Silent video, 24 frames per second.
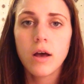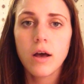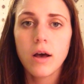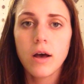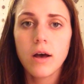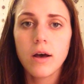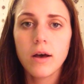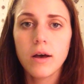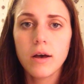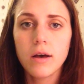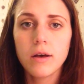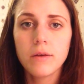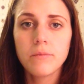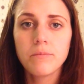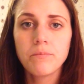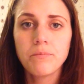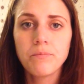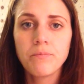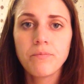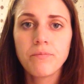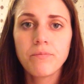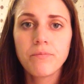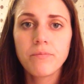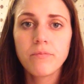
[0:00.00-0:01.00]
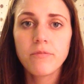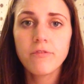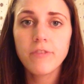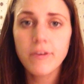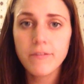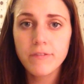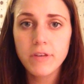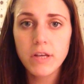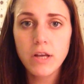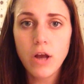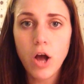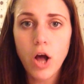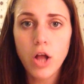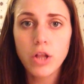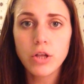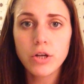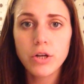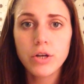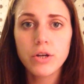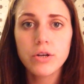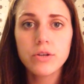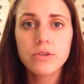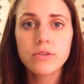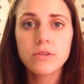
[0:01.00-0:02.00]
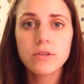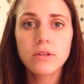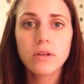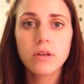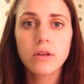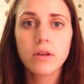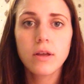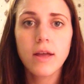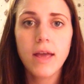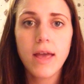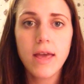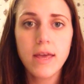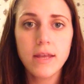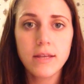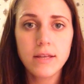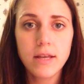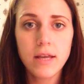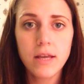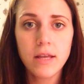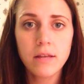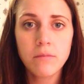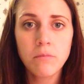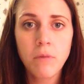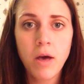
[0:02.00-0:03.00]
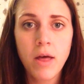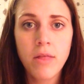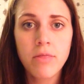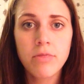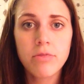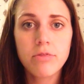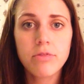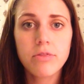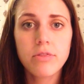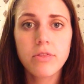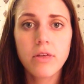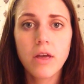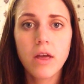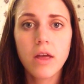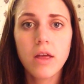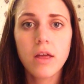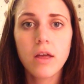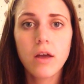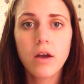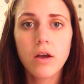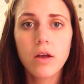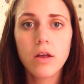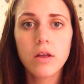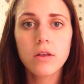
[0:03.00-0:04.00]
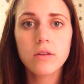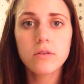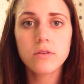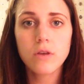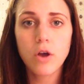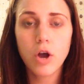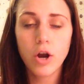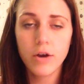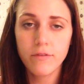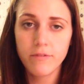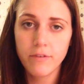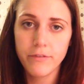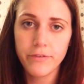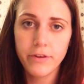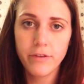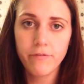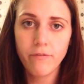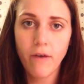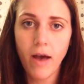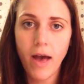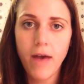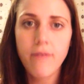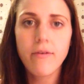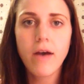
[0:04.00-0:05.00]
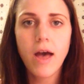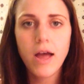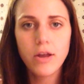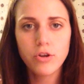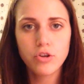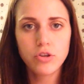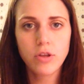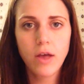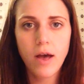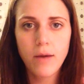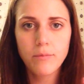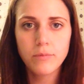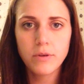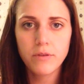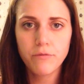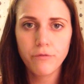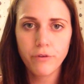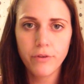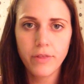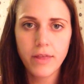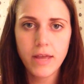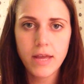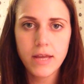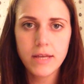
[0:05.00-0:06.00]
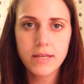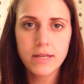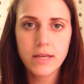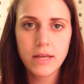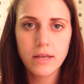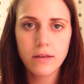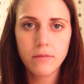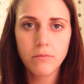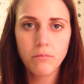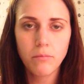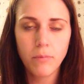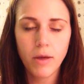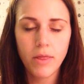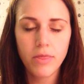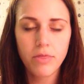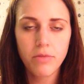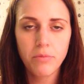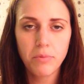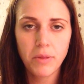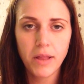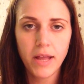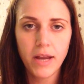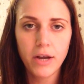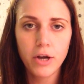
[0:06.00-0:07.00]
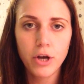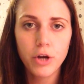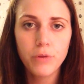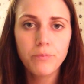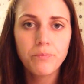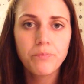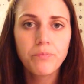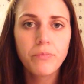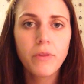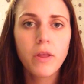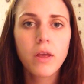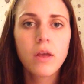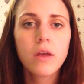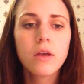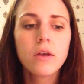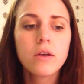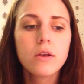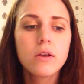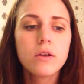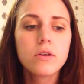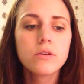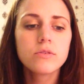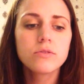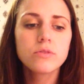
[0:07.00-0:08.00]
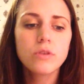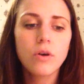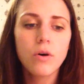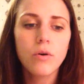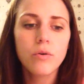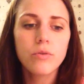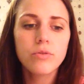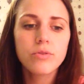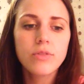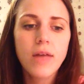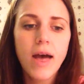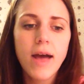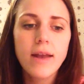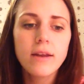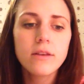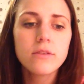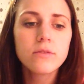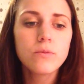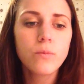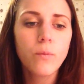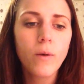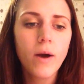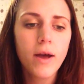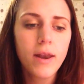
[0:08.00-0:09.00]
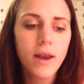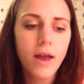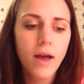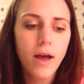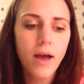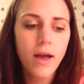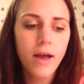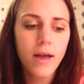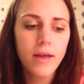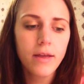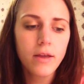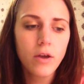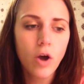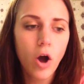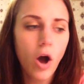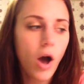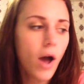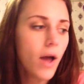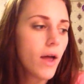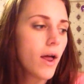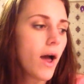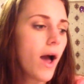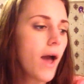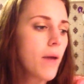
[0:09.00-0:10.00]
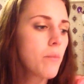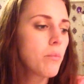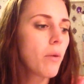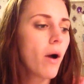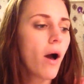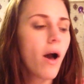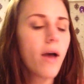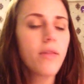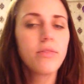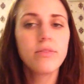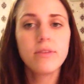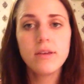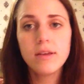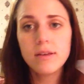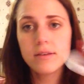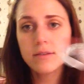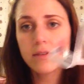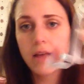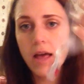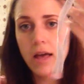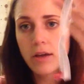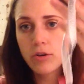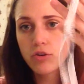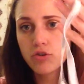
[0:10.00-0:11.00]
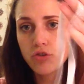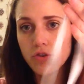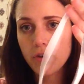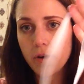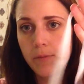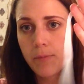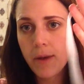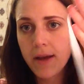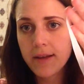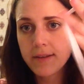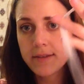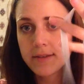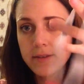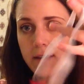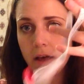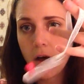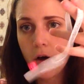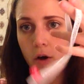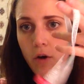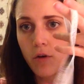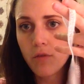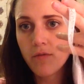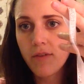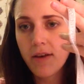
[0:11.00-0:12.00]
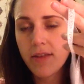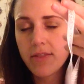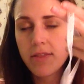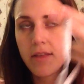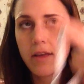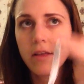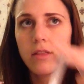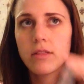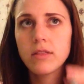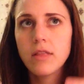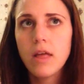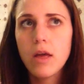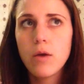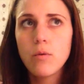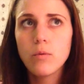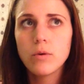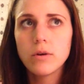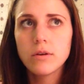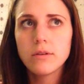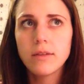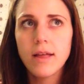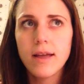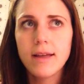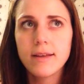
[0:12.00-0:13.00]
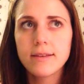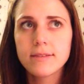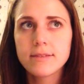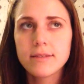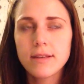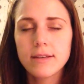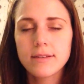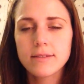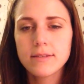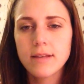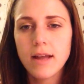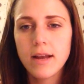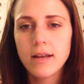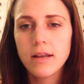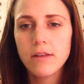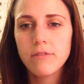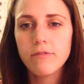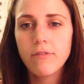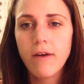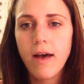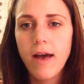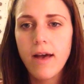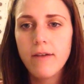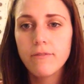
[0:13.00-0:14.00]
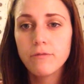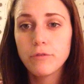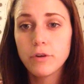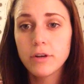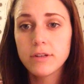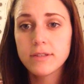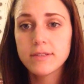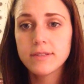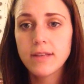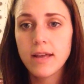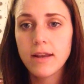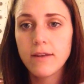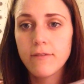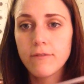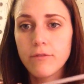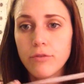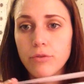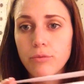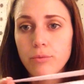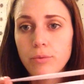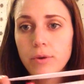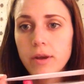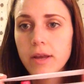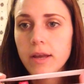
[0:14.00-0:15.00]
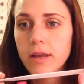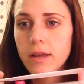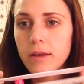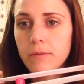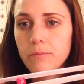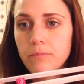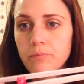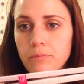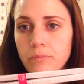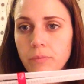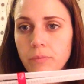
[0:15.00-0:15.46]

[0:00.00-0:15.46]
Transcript: $50. 18-month are $55. I just opted for the 18-month planner. So that is what I got. I bought these extra myself. I think they were like $6.95 for a set of 3.